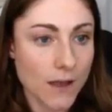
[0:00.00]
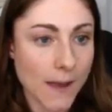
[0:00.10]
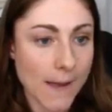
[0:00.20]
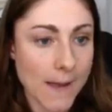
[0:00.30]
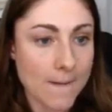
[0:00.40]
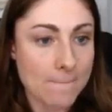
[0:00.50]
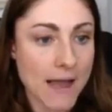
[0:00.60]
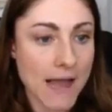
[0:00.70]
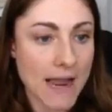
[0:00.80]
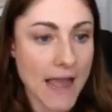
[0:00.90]

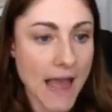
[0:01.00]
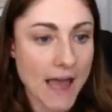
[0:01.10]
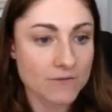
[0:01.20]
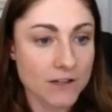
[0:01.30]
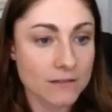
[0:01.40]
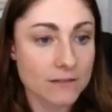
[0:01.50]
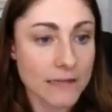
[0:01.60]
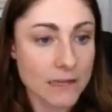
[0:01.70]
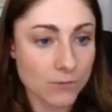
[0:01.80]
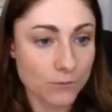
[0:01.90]
I have a
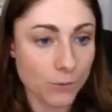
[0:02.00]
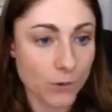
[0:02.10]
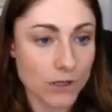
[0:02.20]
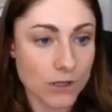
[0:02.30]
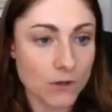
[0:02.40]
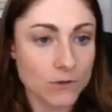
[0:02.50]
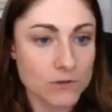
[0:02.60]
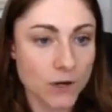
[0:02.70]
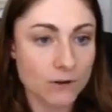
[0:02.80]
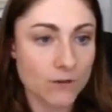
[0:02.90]
link for you.
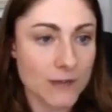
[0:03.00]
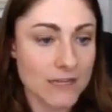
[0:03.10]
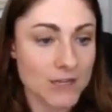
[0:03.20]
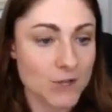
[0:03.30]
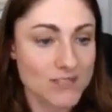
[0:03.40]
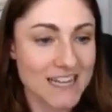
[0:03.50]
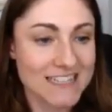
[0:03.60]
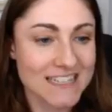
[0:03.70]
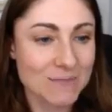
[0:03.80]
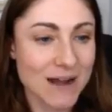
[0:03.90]
Sorry if I'm making you
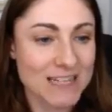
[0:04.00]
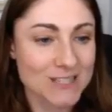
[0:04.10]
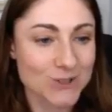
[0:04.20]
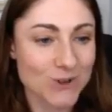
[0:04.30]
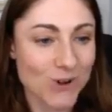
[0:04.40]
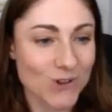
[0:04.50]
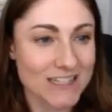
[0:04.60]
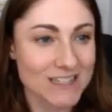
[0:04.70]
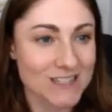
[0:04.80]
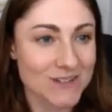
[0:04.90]
dizzy by
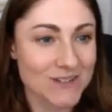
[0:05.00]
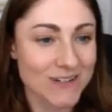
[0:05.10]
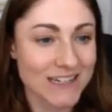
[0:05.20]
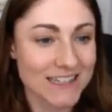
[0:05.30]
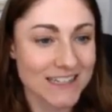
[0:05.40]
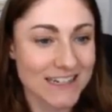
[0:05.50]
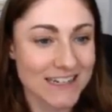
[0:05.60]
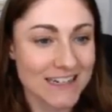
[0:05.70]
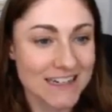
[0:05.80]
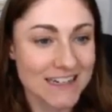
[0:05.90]
scrolling so
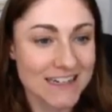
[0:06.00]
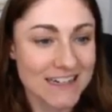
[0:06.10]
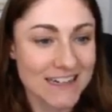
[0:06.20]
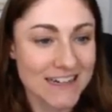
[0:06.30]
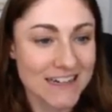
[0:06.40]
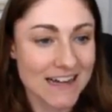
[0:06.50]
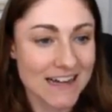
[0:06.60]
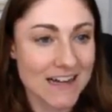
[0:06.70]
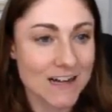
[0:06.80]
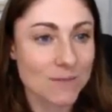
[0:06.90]
quickly.
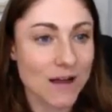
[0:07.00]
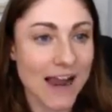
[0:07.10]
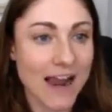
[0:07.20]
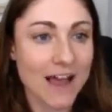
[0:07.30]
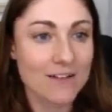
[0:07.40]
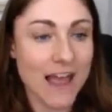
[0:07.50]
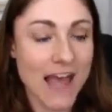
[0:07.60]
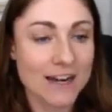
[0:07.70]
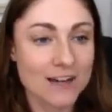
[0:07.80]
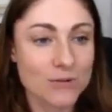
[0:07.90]
I have
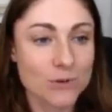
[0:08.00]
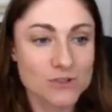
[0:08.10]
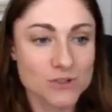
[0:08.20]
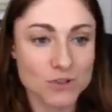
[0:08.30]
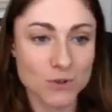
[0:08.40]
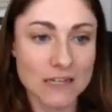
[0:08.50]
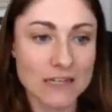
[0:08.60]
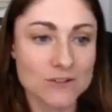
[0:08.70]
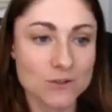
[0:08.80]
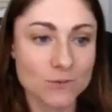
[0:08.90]
editable
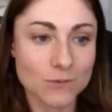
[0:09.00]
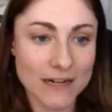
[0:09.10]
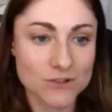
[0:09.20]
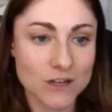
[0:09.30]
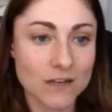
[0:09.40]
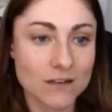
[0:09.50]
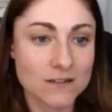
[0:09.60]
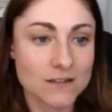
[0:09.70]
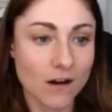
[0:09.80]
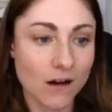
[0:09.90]
student
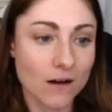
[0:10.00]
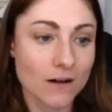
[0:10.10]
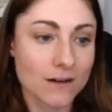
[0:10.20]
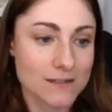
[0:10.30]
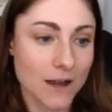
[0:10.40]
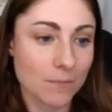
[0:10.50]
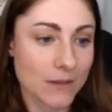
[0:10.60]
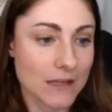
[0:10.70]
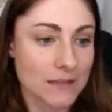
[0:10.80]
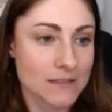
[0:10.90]
directions card
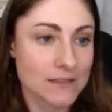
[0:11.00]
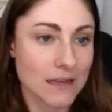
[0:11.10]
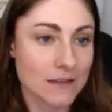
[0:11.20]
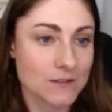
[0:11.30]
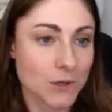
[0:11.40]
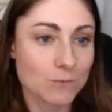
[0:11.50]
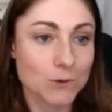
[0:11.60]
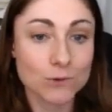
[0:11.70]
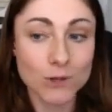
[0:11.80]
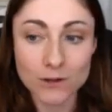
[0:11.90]
templates. And so if
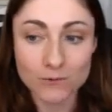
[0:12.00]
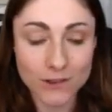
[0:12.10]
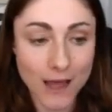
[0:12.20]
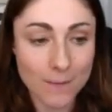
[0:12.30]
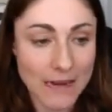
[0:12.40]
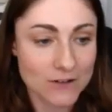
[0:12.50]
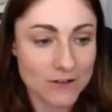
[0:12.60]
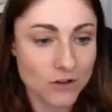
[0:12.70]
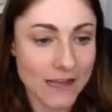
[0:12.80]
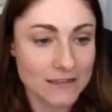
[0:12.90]
you look for that page,
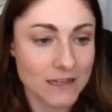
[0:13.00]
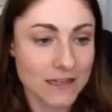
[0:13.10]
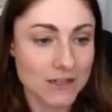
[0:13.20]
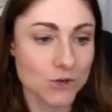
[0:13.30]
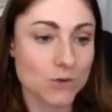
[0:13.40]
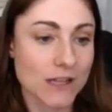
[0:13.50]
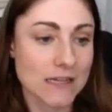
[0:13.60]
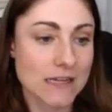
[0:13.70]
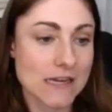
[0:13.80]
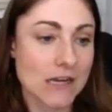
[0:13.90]
Alexa, and you
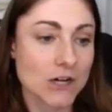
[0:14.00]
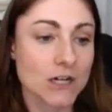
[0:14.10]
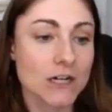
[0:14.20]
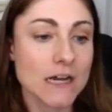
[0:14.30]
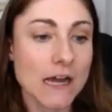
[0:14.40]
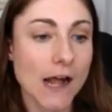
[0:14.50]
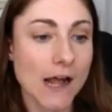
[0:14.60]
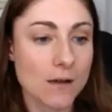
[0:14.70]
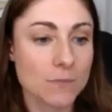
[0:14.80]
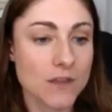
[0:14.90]
click here,
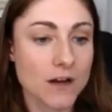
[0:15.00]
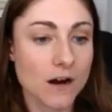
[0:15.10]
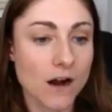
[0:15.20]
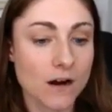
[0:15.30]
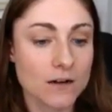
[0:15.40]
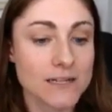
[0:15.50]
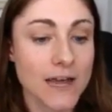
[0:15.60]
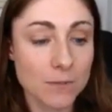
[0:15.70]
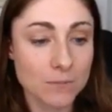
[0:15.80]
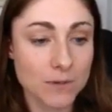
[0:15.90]
there are
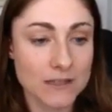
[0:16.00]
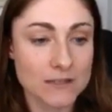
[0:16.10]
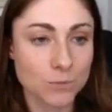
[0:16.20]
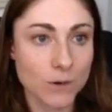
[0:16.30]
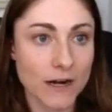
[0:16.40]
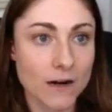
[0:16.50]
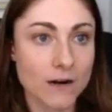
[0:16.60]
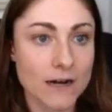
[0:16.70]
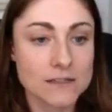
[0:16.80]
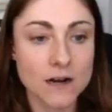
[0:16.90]
templates
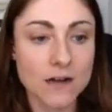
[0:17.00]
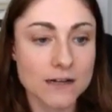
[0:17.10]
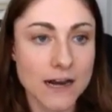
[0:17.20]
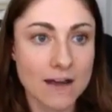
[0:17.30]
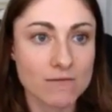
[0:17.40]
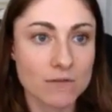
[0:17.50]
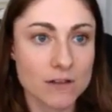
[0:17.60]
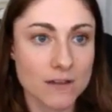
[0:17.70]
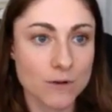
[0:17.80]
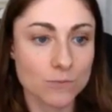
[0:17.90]
where it's not going to have
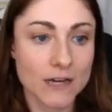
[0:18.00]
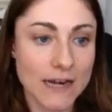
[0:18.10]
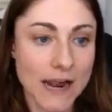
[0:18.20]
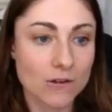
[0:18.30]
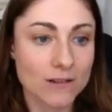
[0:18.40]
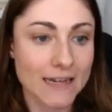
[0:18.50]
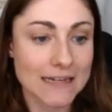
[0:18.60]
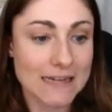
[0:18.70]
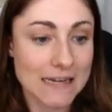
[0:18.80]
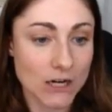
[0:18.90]
everything written out like
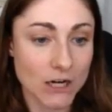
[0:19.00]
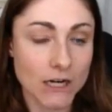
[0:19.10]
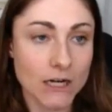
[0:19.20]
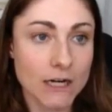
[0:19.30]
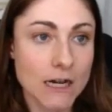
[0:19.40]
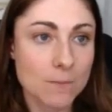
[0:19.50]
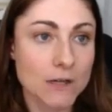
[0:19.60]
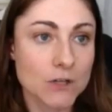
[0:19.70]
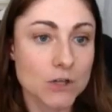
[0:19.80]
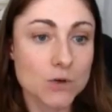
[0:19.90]
here,
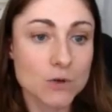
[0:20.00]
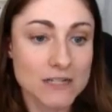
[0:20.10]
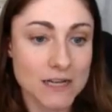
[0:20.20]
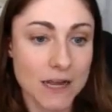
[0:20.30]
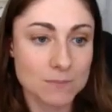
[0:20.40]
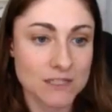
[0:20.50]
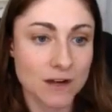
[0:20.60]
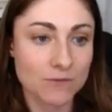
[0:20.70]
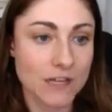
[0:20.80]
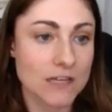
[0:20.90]
but you can type
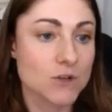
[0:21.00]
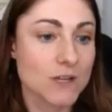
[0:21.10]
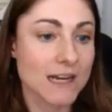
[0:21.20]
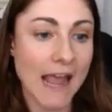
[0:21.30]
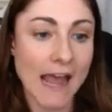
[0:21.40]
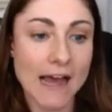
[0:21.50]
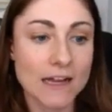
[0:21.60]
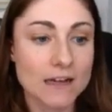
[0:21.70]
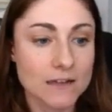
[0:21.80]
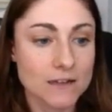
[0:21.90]
stuff in, you can
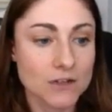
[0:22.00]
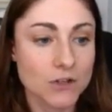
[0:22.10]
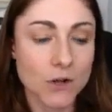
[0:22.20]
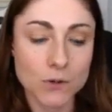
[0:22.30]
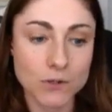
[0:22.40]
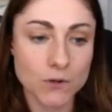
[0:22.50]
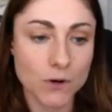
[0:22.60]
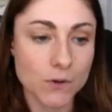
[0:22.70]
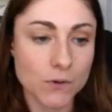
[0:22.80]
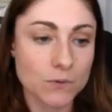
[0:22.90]
add, you know, your
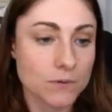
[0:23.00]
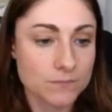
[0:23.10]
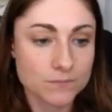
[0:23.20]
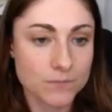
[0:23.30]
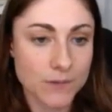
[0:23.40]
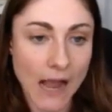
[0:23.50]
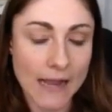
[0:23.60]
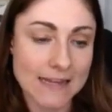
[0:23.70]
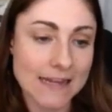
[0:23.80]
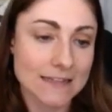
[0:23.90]
own
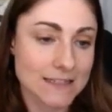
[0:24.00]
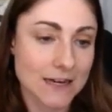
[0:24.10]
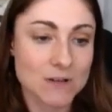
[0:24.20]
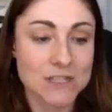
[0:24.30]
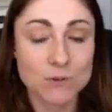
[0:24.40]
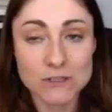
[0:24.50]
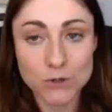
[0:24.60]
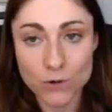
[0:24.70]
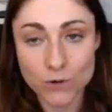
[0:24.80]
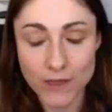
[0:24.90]
I can statement. So I
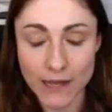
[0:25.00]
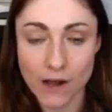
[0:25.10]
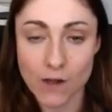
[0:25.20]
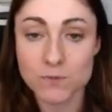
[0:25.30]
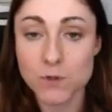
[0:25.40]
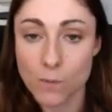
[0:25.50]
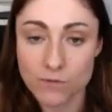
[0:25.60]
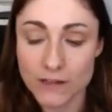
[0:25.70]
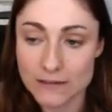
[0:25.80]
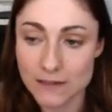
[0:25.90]
don't know if that helps.
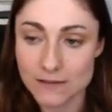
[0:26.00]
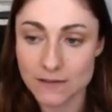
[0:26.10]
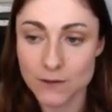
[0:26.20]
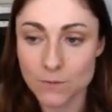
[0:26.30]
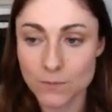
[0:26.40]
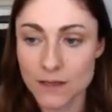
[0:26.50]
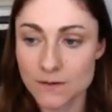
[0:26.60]
Hopefully it does a little bit.